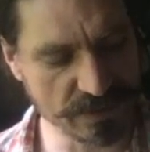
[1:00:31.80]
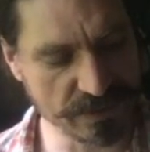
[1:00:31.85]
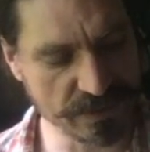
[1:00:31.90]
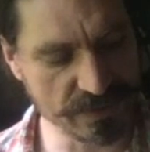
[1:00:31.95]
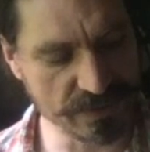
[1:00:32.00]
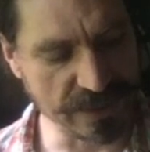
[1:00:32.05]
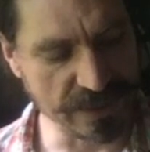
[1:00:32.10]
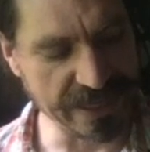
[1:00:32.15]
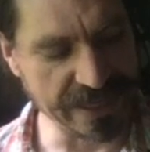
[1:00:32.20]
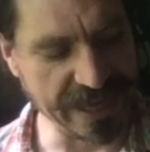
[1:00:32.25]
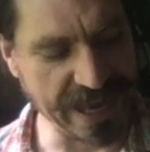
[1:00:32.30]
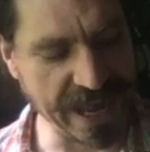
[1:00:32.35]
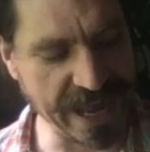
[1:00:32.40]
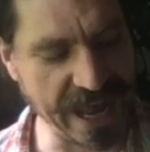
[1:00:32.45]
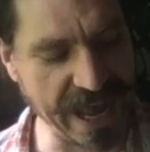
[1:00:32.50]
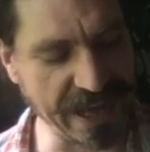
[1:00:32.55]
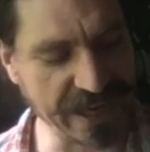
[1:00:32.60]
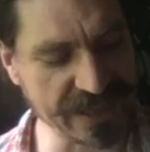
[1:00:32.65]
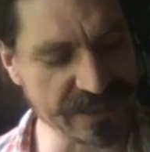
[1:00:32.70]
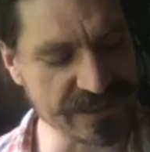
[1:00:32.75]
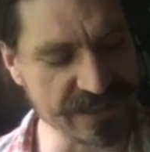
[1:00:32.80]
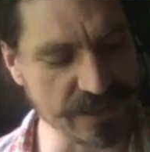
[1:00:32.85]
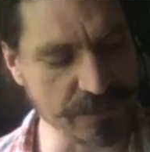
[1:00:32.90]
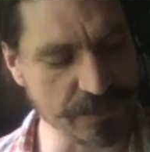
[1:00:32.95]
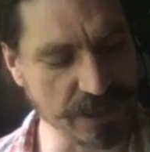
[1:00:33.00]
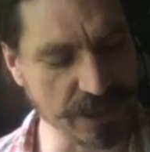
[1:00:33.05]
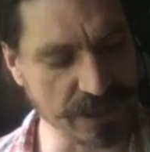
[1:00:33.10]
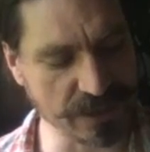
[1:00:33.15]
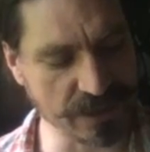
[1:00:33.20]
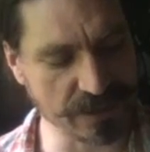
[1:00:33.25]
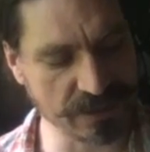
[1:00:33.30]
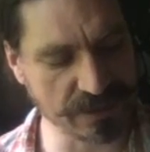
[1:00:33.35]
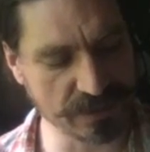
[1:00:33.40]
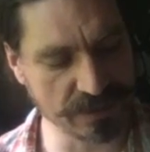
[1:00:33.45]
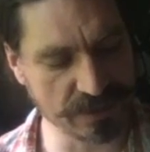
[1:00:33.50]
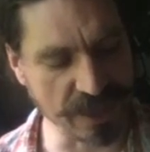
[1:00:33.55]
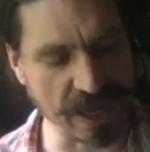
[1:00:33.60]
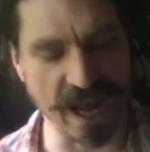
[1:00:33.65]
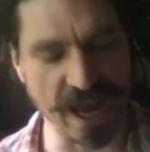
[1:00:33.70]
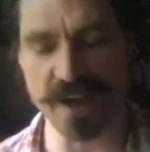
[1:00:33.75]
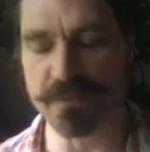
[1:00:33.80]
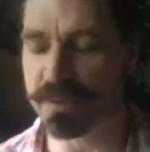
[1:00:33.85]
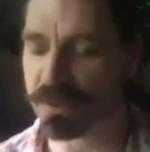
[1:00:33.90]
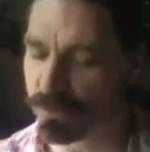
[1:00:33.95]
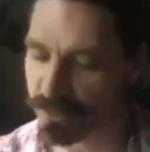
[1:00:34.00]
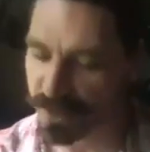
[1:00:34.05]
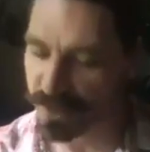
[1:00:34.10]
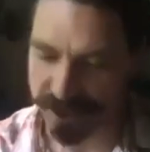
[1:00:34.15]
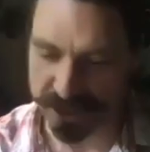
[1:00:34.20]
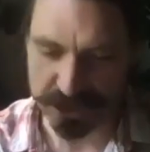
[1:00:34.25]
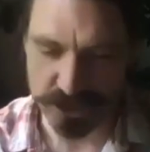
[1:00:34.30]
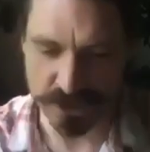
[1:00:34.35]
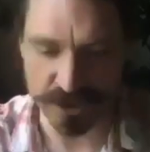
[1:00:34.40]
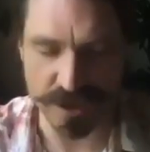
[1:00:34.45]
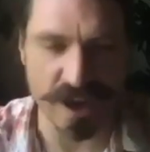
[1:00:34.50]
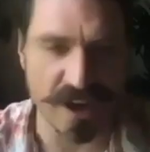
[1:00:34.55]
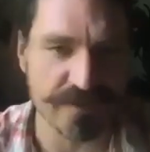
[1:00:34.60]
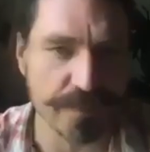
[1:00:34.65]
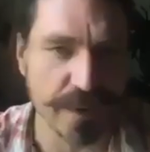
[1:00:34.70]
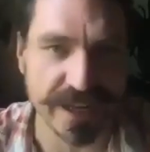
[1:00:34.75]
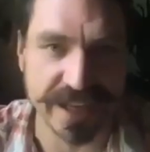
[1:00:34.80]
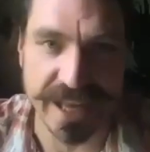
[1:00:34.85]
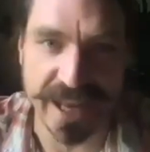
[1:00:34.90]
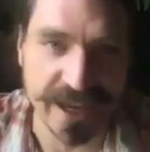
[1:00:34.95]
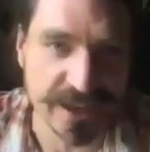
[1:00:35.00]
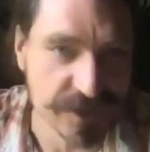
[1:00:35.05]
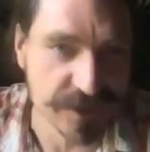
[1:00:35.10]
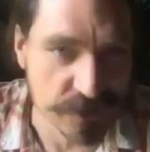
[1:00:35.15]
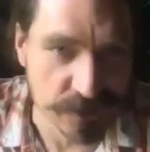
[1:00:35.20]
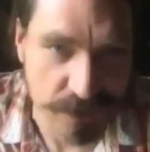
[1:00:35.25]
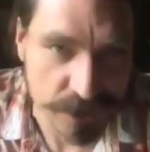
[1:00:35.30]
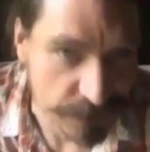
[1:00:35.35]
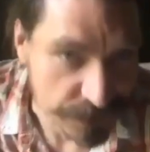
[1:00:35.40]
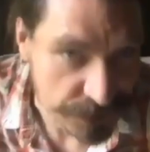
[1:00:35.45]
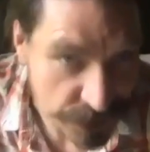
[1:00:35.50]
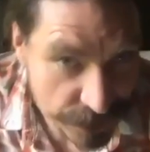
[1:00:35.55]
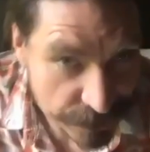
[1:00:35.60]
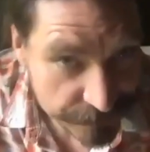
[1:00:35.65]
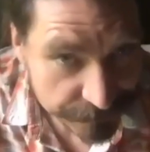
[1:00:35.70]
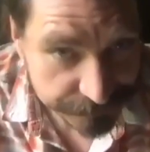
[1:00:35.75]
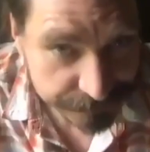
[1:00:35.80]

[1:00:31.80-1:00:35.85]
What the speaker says: like academic. I've been really turned off by cancel culture.